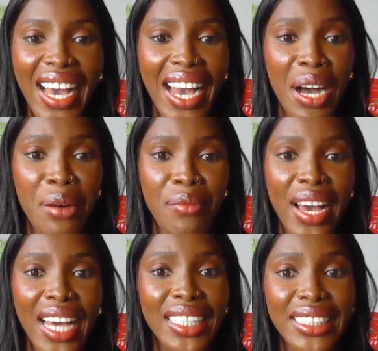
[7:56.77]

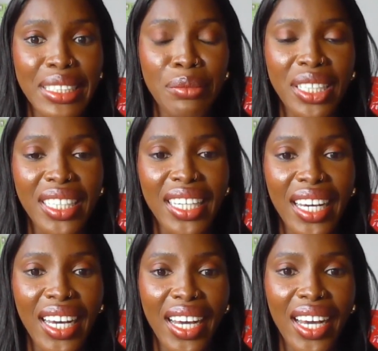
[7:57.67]
academic
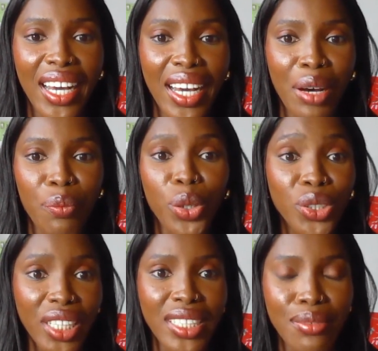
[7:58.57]

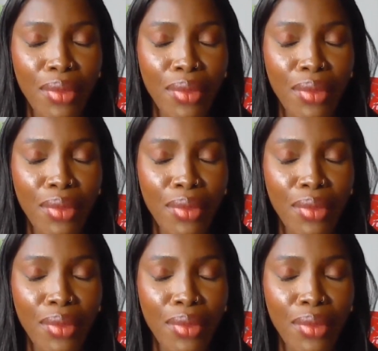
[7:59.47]
project